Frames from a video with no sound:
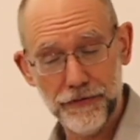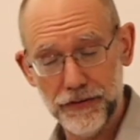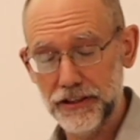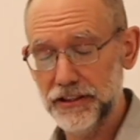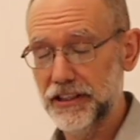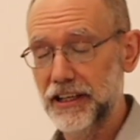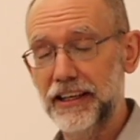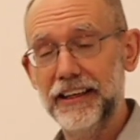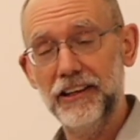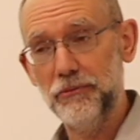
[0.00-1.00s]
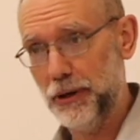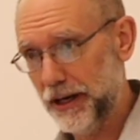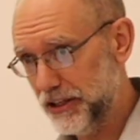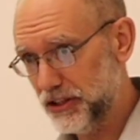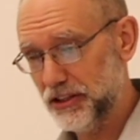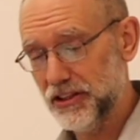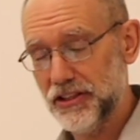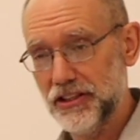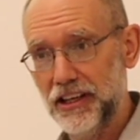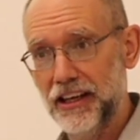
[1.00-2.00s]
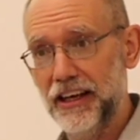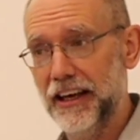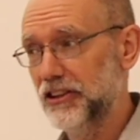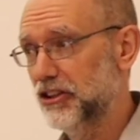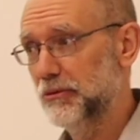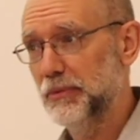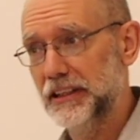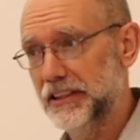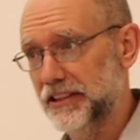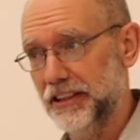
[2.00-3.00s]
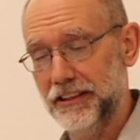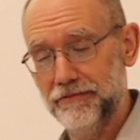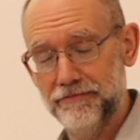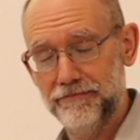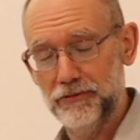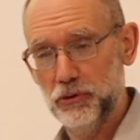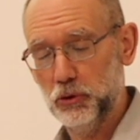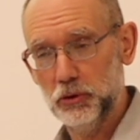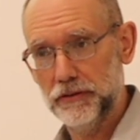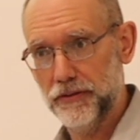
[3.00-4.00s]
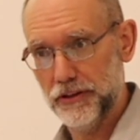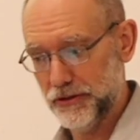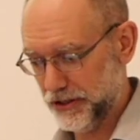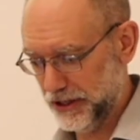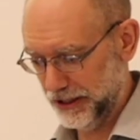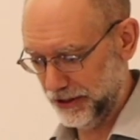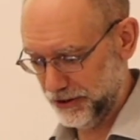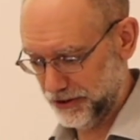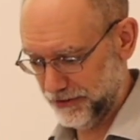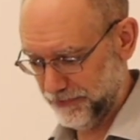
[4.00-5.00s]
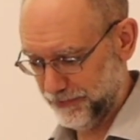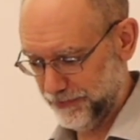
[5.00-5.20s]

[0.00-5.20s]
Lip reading: effort and patience and humility, all of those things.